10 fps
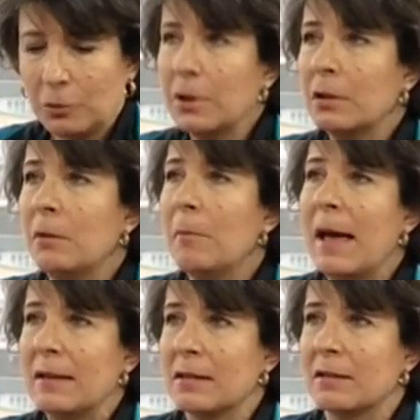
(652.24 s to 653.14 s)
critical
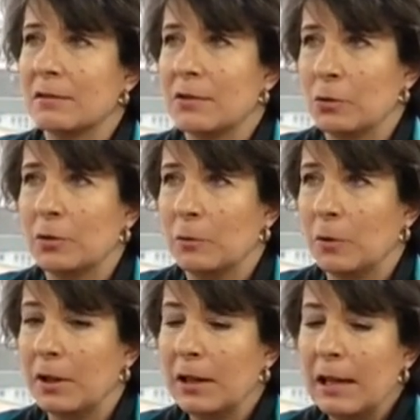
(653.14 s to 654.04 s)
mass sort of
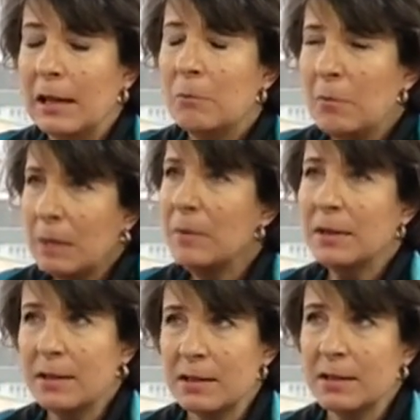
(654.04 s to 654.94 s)
way. Maybe
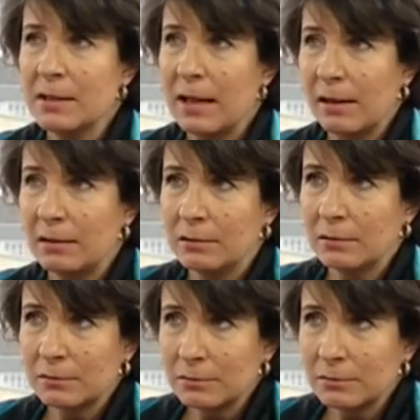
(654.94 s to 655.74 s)
this is that